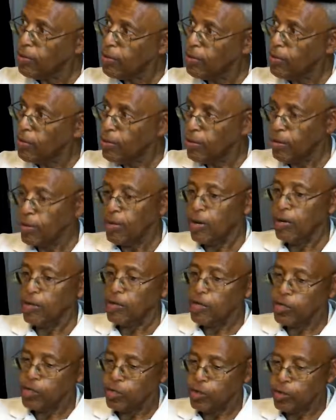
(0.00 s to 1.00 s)
to be. No,
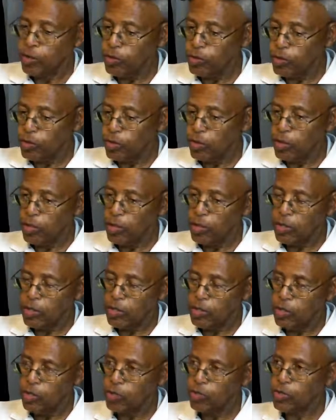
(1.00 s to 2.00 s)
the Jews, the
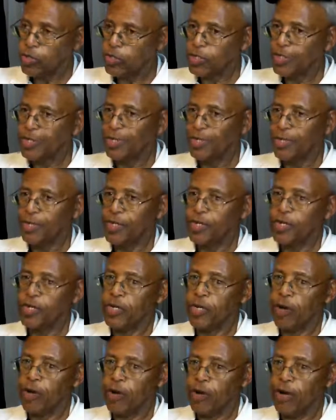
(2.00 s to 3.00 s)
Jews are still under
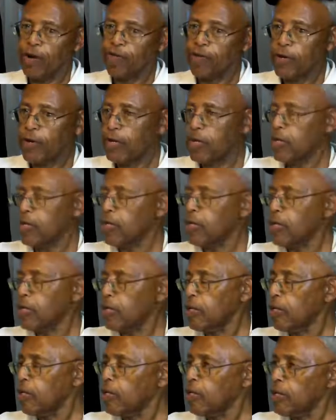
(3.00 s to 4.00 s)
the old covenant.
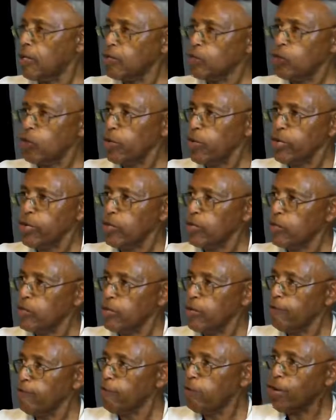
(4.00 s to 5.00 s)
That's all they can
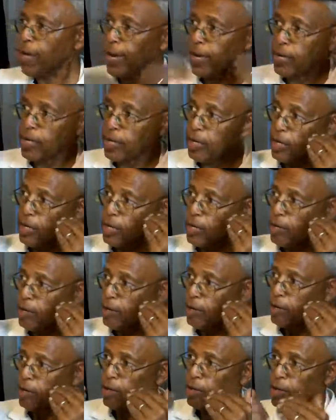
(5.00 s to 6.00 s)
see. They're blinded.
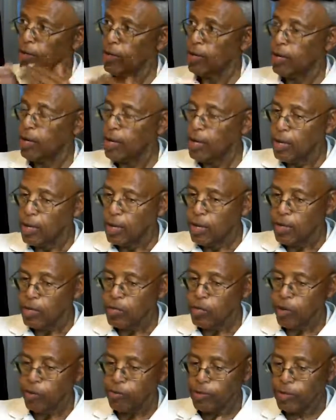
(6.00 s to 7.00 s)

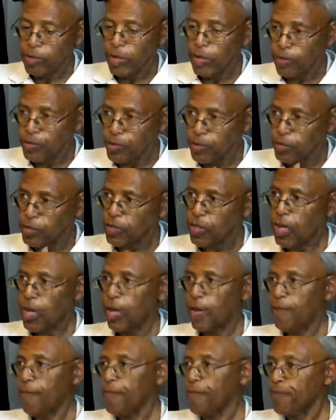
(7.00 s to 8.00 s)
Scripture tells us
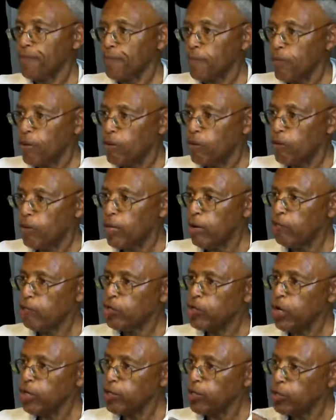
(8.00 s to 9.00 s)
that. When they
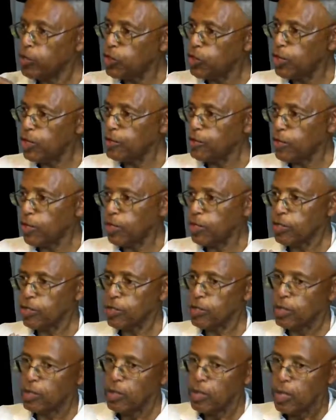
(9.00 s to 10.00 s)
rejected
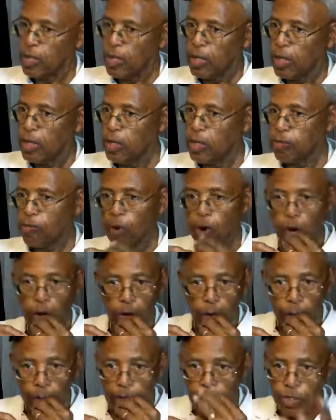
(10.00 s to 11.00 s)
Jesus, he spoke
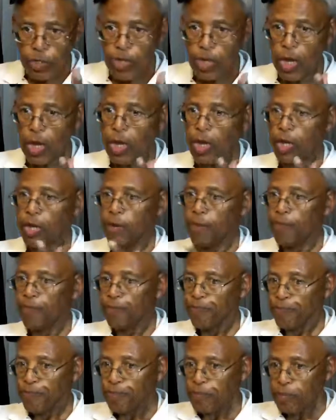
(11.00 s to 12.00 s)
them and he said,
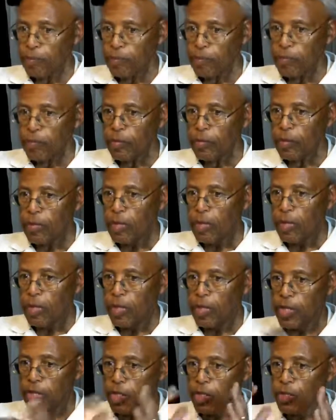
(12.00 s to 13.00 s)

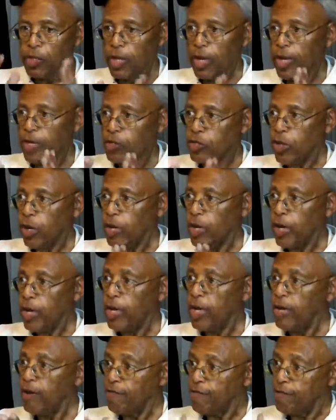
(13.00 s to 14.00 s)
These things are not
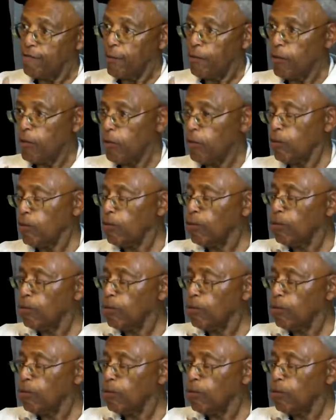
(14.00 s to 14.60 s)
hid from you